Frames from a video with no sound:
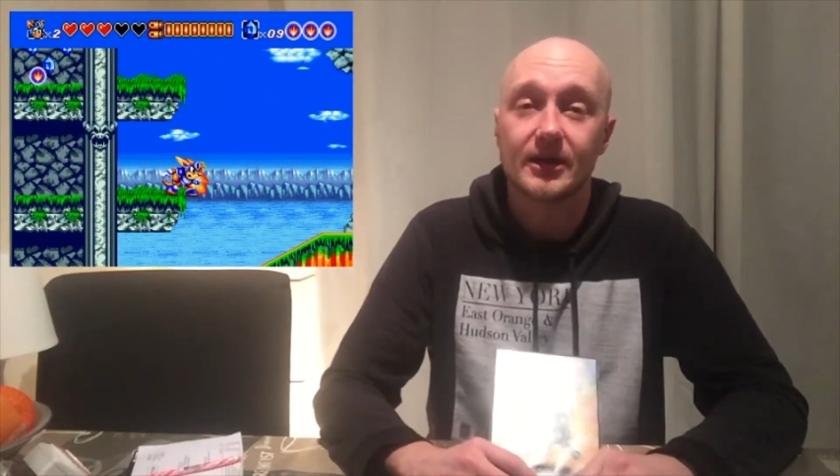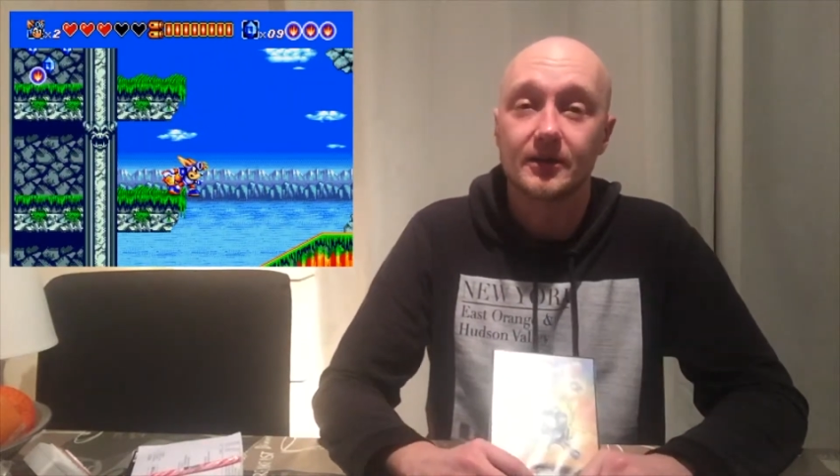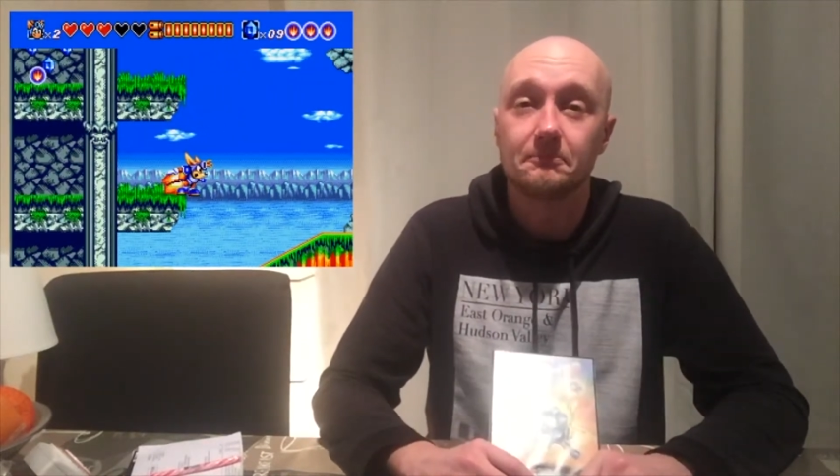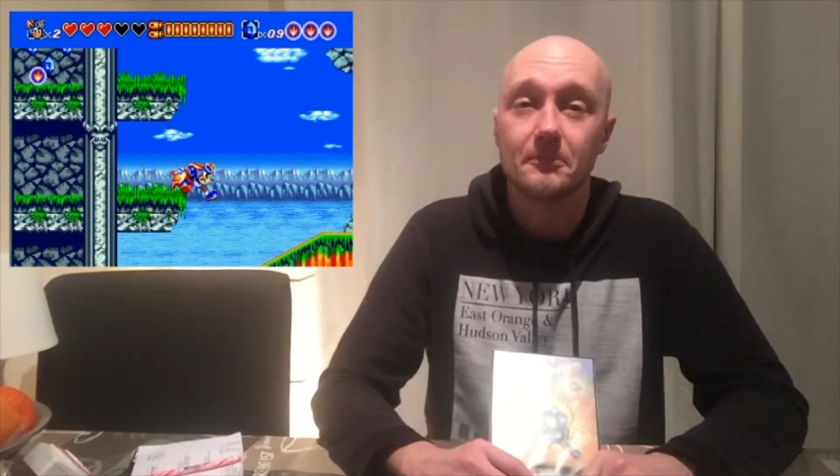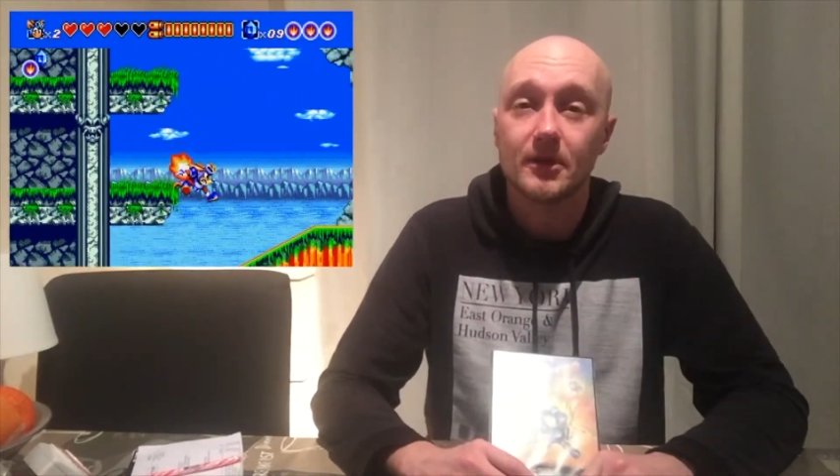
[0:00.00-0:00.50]

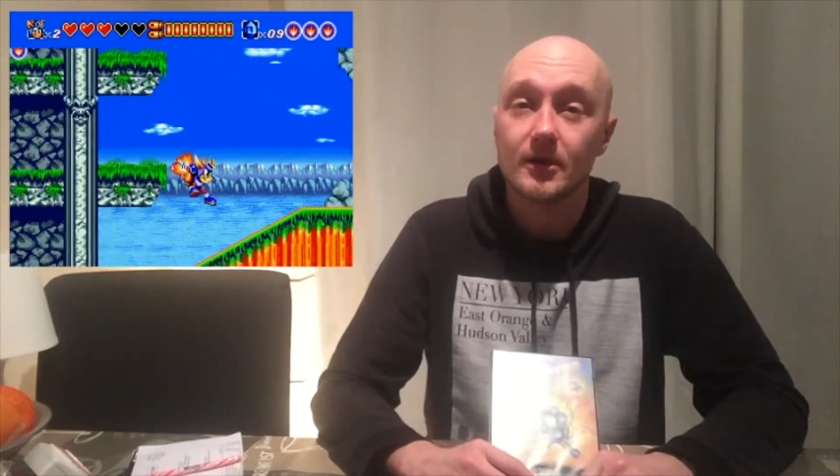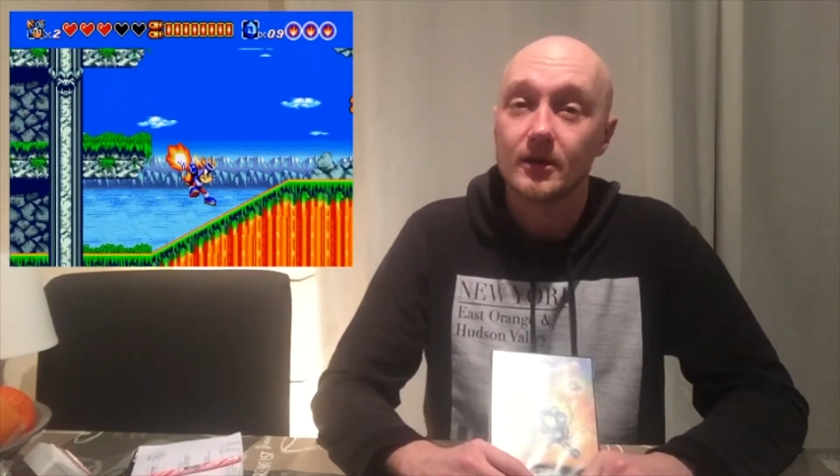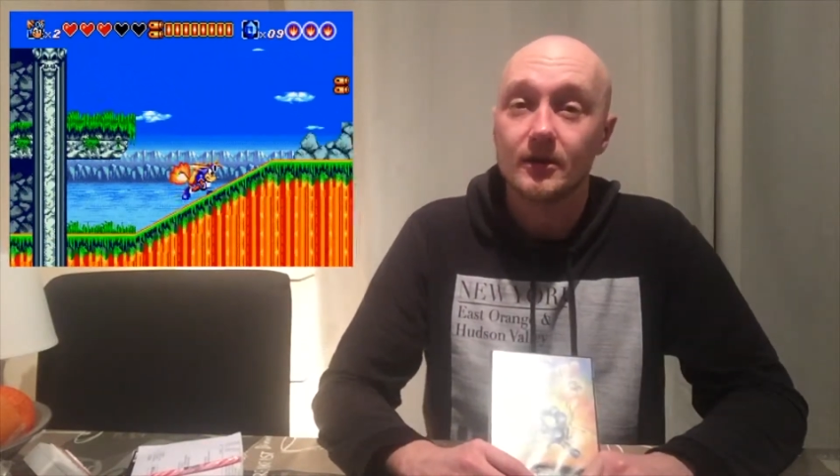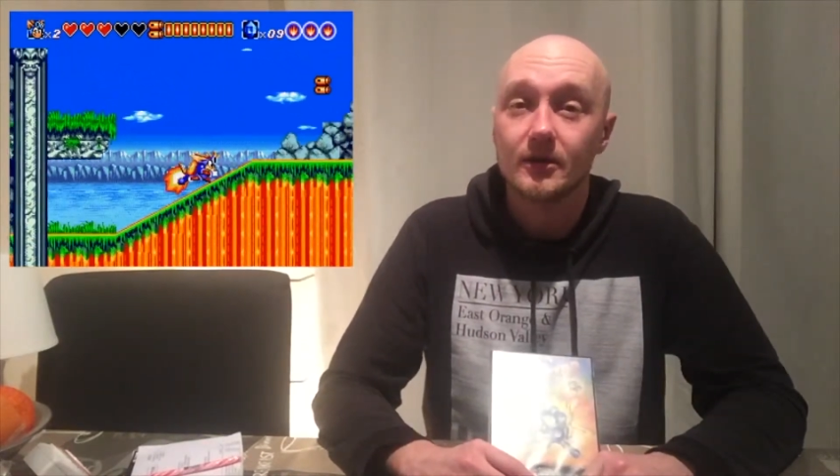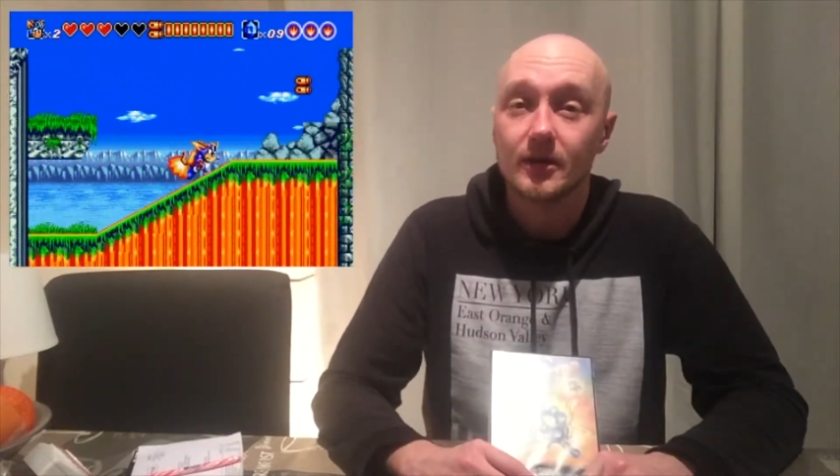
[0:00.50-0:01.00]
game,
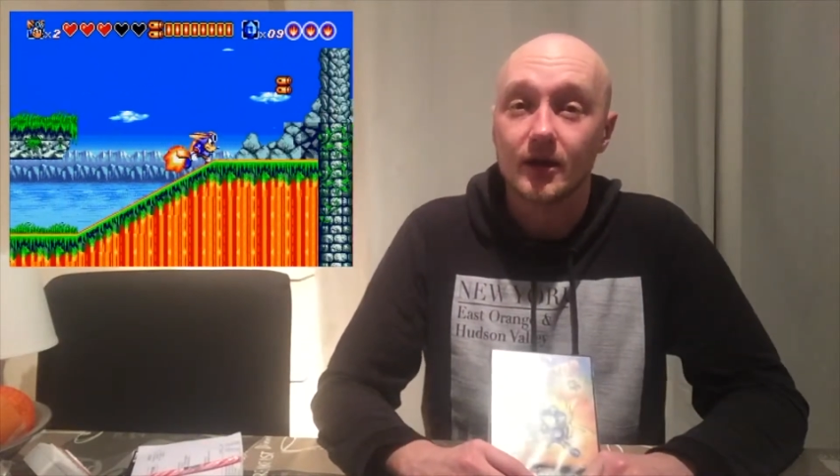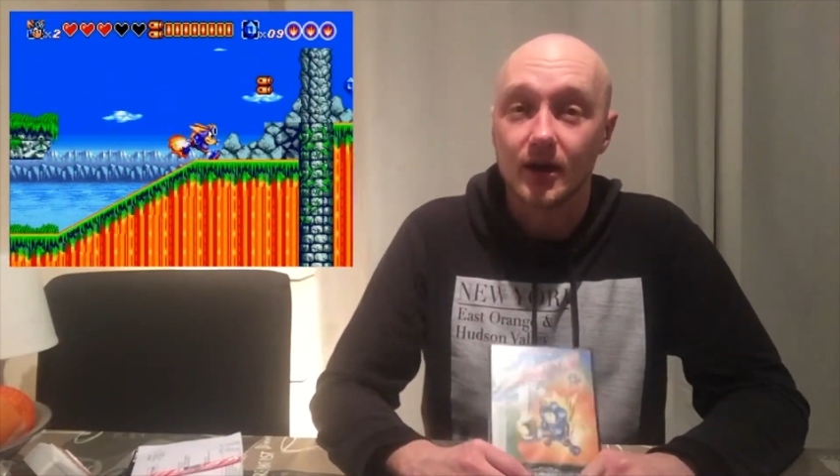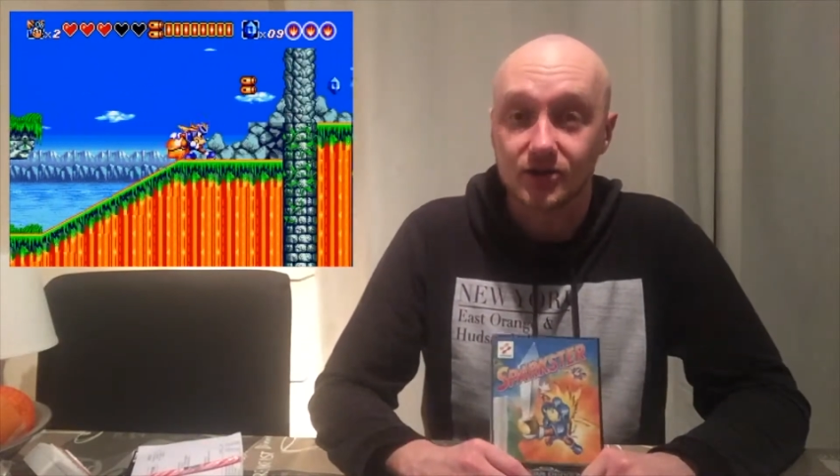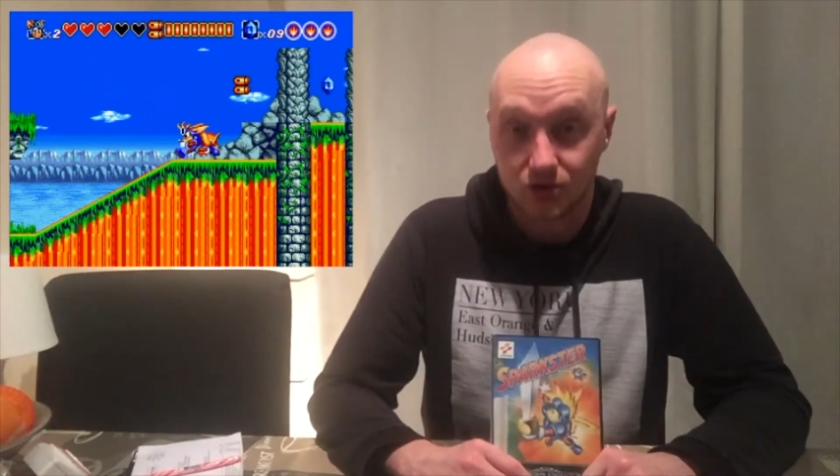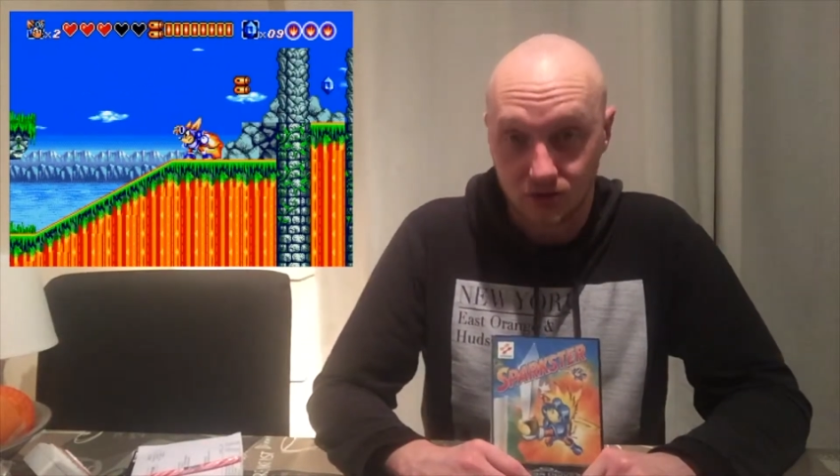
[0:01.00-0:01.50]

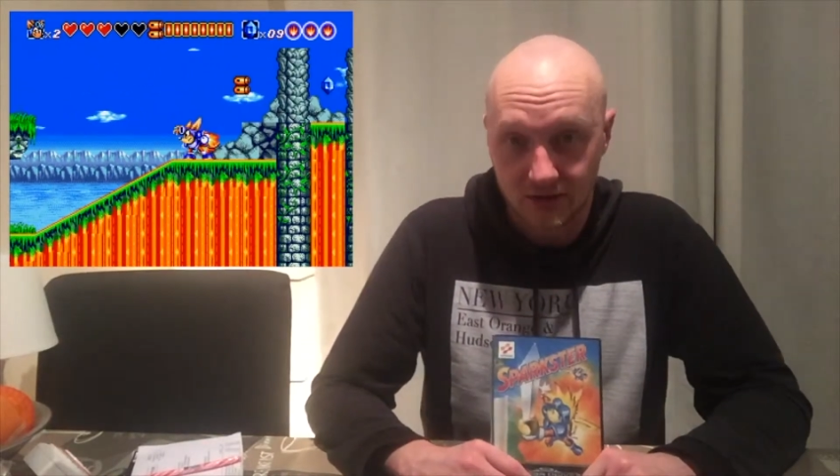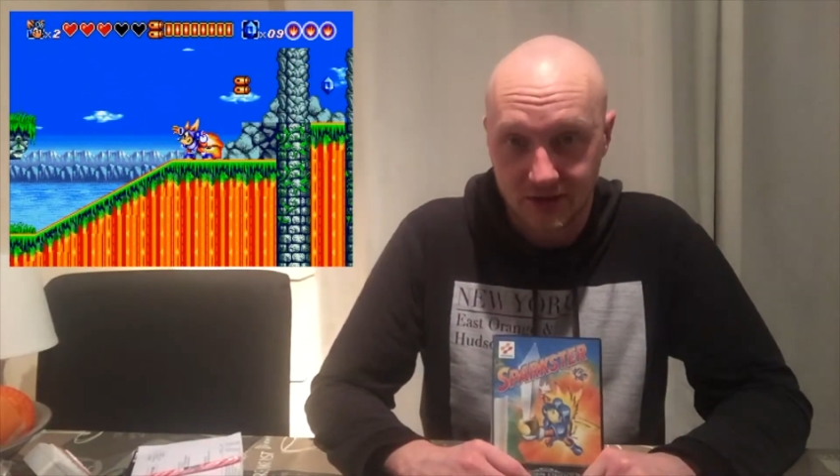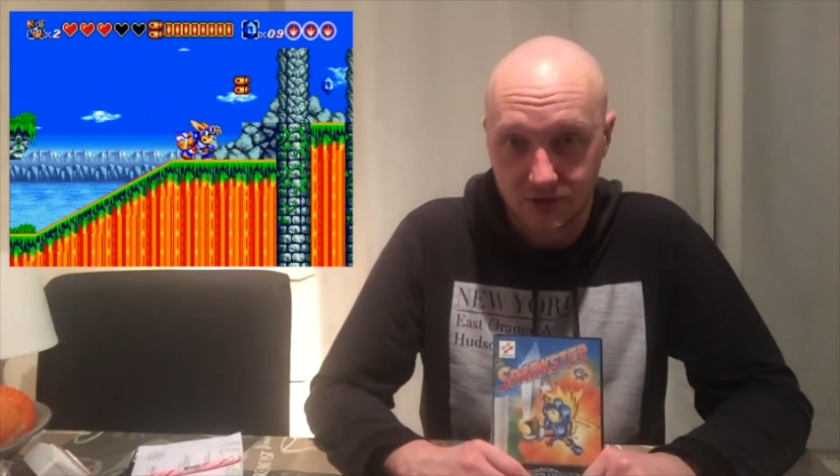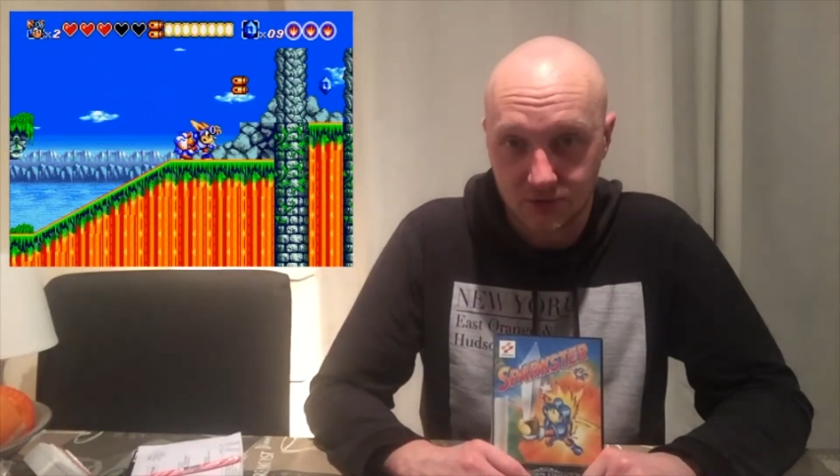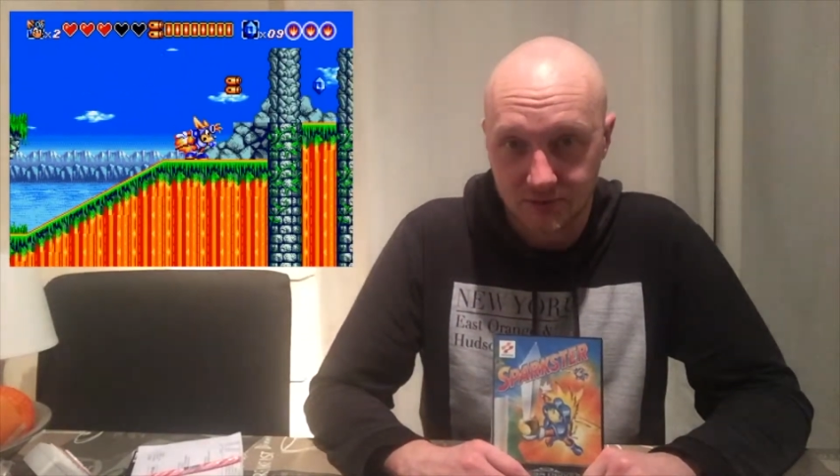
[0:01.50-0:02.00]
I
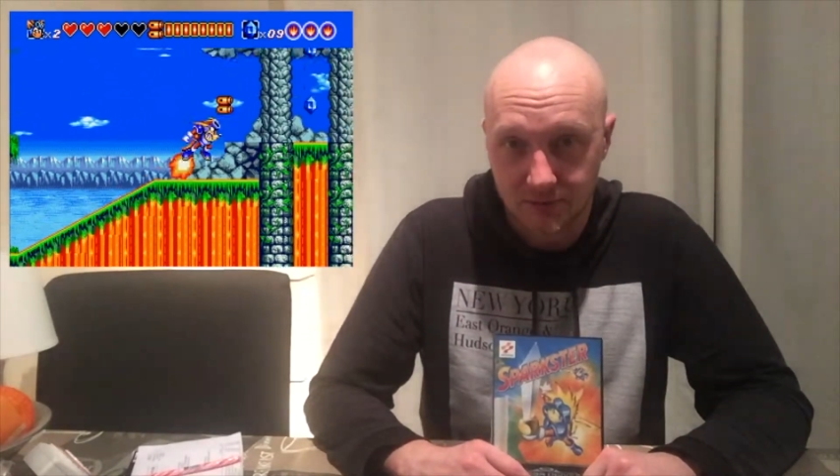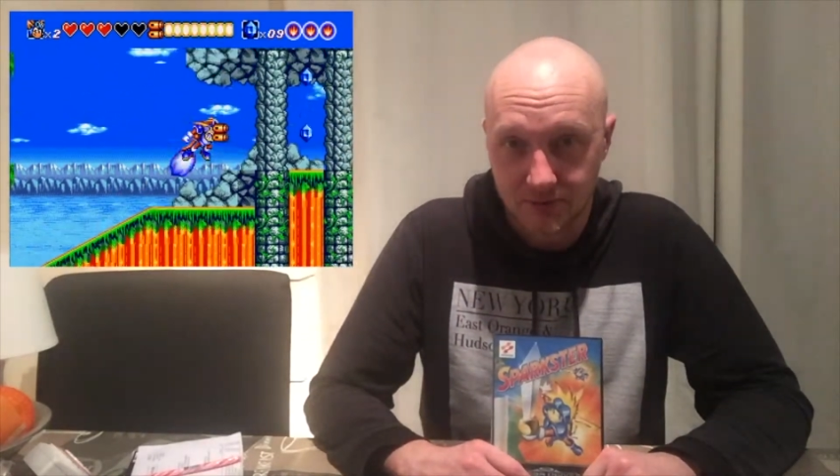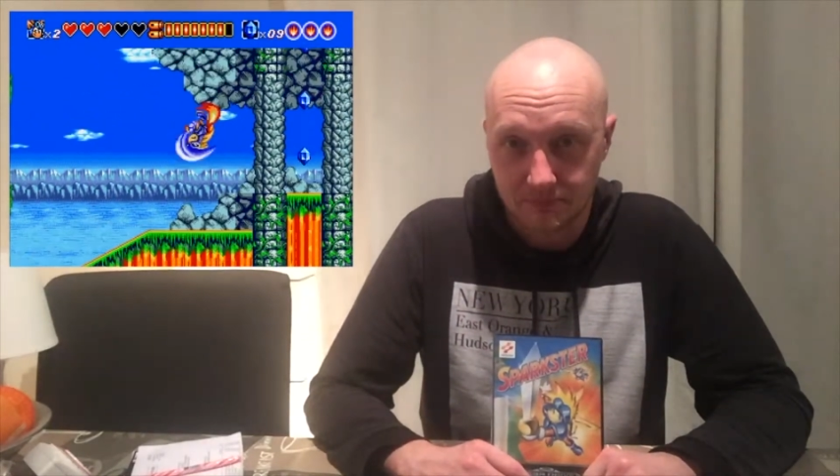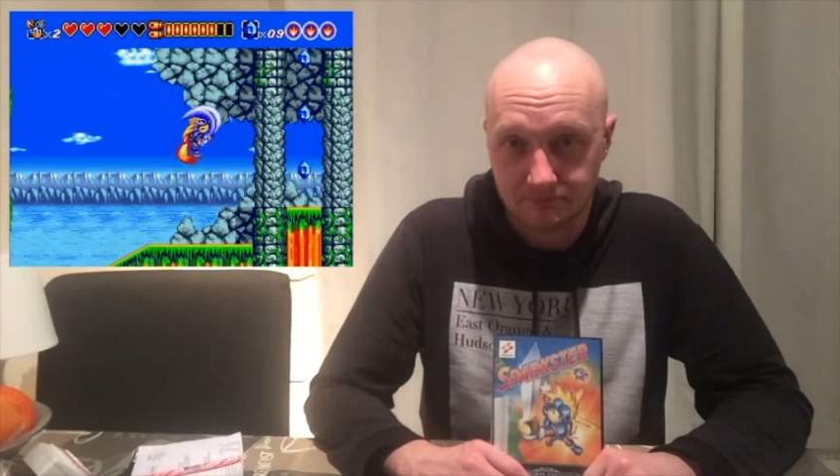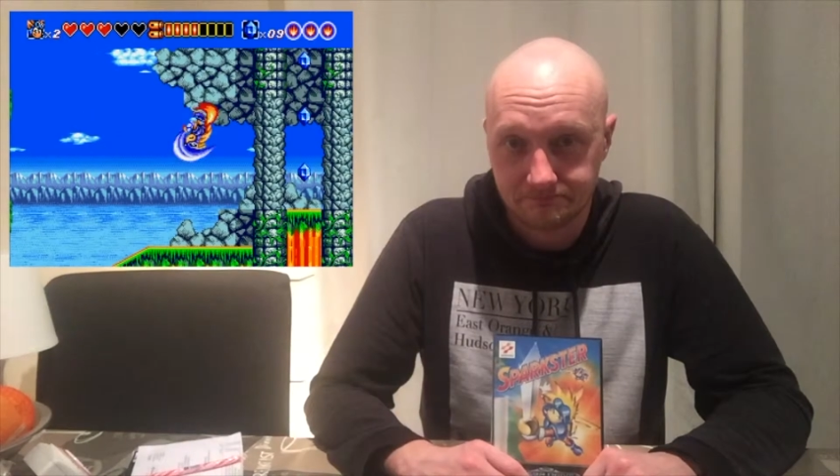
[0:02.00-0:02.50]
totally agree with them.